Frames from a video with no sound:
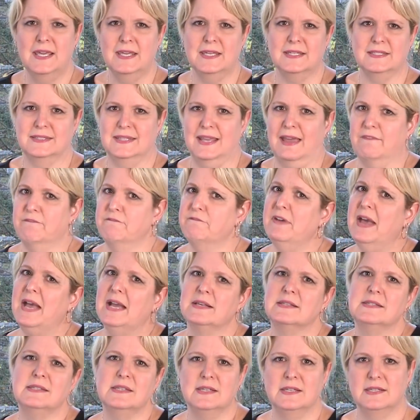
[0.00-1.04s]
Is that
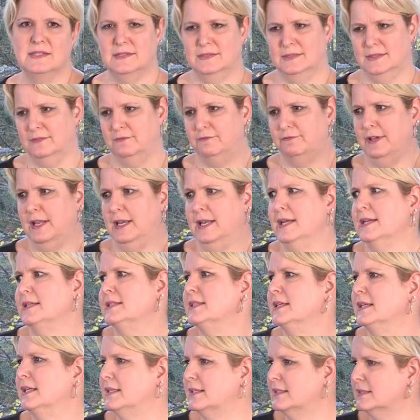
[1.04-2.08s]
faxing it? Is it
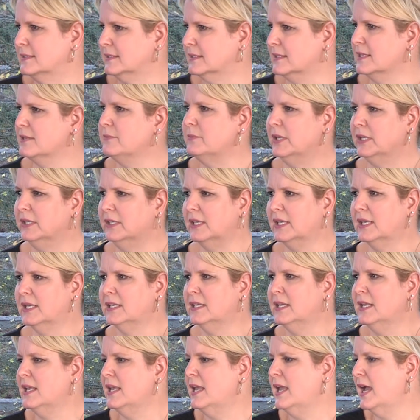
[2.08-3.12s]
FedExing it? Is it emailing it?